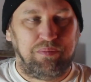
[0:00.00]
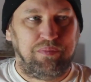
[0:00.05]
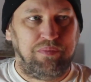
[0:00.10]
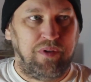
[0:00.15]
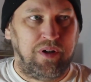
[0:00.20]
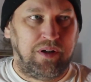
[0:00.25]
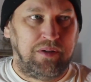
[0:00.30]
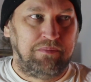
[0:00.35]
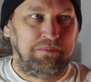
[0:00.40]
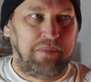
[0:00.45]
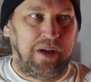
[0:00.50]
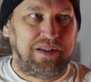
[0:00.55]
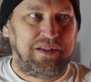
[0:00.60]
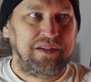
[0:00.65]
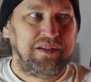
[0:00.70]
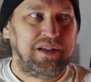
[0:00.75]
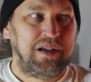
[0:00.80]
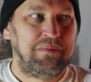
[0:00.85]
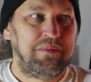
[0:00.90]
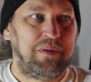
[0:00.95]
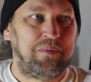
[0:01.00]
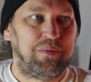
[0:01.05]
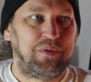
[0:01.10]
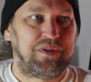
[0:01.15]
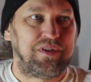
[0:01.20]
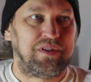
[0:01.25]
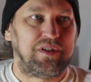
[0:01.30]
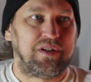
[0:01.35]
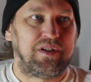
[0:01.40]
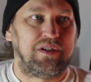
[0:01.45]
I did come up
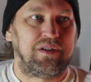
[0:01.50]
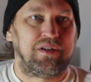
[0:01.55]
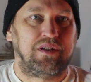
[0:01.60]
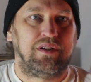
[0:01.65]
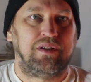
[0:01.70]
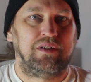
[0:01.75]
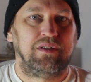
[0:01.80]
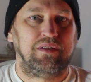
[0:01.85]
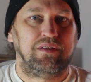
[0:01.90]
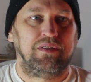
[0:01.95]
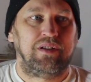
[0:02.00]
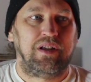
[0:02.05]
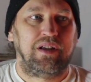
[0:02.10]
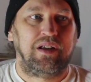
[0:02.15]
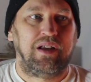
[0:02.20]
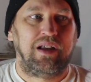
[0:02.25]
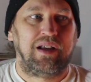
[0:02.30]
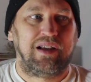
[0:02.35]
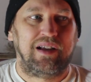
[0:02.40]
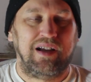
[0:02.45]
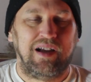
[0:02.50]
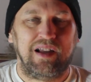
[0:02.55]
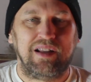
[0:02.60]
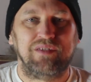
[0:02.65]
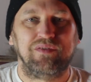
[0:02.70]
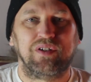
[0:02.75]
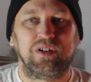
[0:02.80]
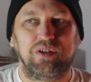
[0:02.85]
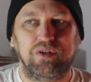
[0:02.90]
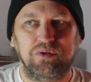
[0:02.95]
with a kind
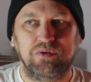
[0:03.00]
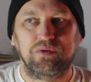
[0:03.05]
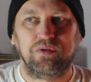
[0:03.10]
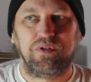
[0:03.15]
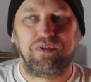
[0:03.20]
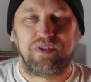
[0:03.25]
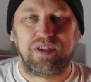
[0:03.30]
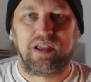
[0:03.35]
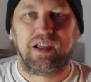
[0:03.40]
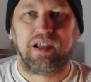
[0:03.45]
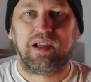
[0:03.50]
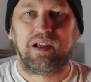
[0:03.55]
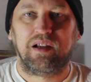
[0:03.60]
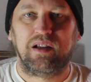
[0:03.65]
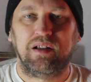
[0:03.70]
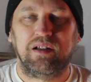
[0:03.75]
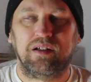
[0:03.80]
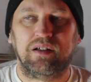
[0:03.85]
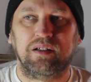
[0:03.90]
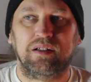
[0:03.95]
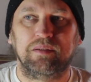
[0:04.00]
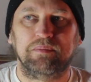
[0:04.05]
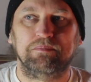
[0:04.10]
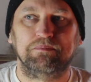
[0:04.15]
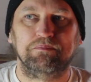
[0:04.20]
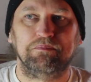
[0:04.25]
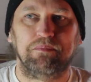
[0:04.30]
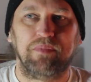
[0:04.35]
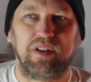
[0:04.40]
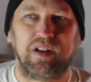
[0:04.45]
of a cool thing
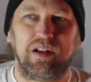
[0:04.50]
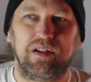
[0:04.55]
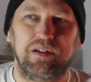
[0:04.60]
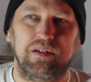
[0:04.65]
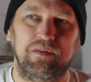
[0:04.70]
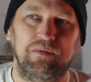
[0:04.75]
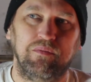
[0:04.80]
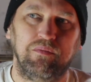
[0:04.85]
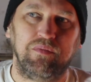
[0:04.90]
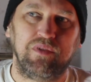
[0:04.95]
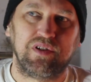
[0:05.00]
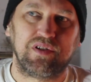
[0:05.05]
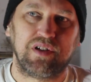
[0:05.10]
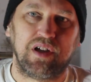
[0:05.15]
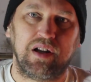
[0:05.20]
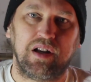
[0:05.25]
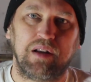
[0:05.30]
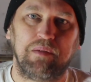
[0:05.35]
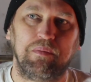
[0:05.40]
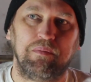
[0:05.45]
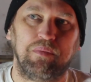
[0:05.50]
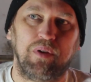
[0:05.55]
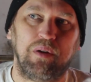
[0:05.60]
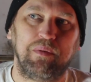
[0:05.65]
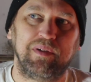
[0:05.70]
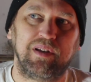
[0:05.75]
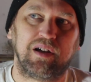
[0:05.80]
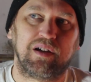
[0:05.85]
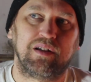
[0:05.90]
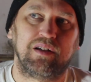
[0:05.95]
that I then decided I'm
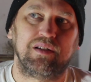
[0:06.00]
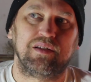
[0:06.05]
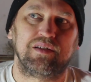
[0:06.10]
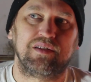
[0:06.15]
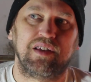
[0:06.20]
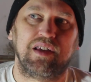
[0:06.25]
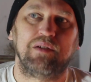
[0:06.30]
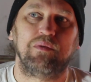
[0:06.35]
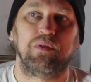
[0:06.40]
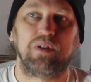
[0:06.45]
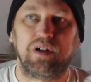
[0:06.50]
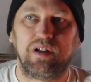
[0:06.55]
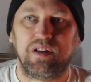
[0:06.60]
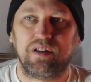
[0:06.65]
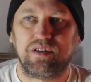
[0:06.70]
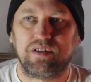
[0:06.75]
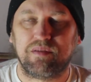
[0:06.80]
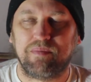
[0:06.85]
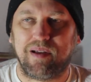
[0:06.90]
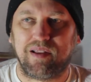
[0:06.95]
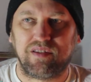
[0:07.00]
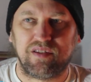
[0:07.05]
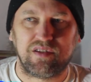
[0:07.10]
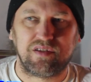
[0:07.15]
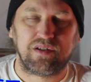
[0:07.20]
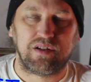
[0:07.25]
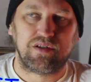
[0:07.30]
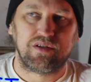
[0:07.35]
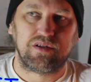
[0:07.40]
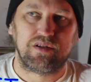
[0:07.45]
probably not going to say what it is about this
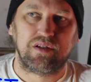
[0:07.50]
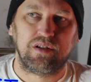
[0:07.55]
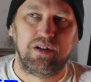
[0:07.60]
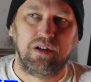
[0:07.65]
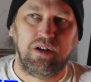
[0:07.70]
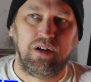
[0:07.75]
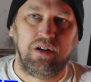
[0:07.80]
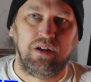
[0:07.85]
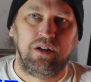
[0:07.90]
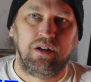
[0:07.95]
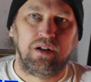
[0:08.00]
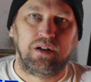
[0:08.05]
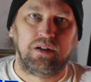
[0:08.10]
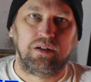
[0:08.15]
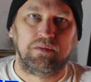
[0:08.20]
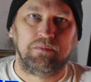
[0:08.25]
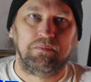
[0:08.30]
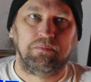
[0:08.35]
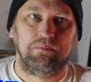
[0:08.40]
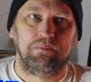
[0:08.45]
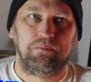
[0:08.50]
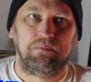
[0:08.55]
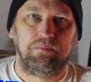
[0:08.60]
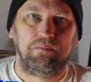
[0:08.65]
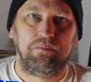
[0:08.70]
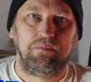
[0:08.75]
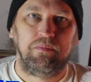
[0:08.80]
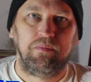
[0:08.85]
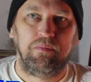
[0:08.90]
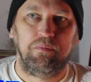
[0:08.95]
dungeon.
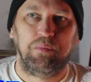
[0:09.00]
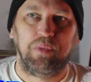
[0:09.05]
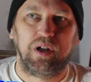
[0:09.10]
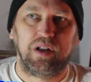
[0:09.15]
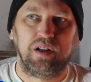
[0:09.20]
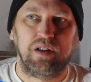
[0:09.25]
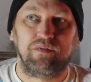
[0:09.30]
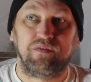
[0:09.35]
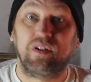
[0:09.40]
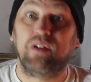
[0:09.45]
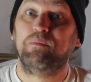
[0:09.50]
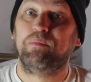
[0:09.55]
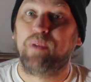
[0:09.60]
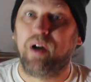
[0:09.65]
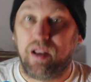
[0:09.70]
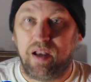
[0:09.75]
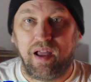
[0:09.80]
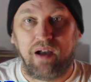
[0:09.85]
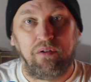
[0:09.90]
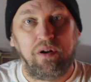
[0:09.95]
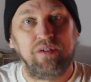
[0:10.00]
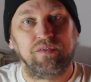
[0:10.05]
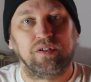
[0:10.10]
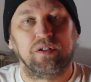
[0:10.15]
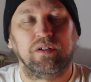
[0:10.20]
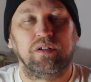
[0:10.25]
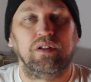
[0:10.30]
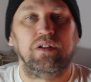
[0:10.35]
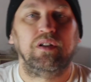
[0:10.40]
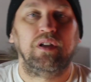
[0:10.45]
But
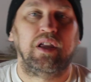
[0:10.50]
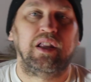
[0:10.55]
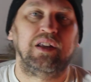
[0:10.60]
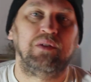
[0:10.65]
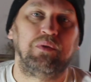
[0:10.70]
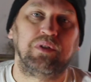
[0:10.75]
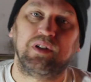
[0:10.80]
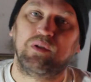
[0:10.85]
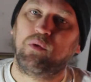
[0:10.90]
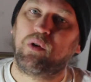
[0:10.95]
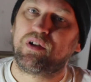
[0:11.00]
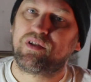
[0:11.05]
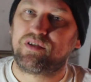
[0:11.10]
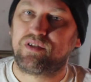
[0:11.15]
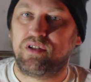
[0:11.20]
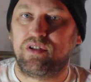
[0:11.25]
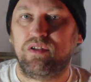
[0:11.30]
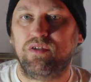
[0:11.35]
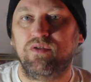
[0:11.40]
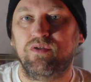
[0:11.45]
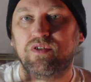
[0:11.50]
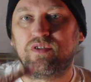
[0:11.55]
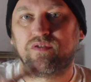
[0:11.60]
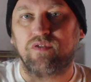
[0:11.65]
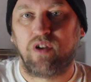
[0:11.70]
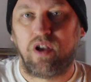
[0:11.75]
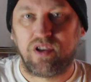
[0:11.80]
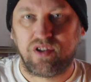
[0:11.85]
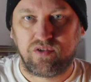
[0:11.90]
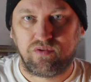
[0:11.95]
however, anyone that wants to use
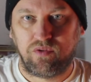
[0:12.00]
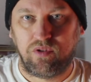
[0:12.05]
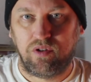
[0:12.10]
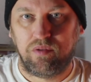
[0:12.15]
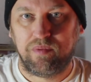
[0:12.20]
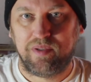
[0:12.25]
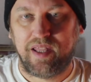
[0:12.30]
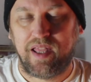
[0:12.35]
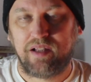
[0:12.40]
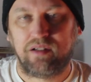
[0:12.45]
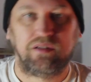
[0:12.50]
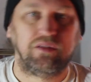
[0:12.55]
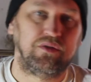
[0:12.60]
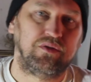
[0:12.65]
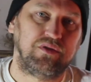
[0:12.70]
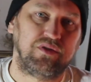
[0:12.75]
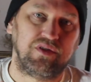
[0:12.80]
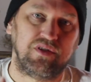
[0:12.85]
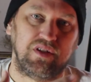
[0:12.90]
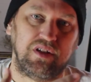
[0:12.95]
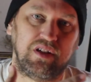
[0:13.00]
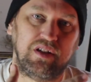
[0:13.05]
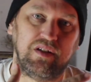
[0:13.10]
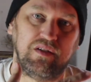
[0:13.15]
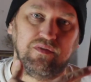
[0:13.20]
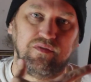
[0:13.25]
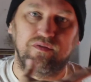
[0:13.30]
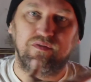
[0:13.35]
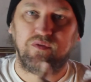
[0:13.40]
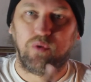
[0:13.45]
Frost Realm, and that includes the
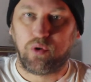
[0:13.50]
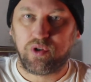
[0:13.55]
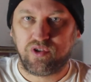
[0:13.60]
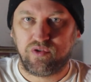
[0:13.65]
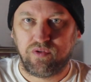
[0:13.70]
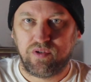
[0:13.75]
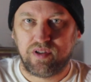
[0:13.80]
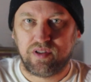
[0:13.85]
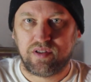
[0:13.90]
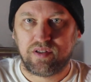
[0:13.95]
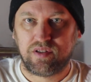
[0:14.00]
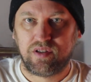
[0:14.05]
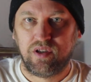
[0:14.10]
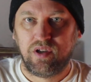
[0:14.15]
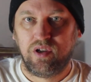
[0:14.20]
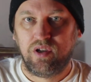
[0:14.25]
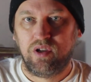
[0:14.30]
fortress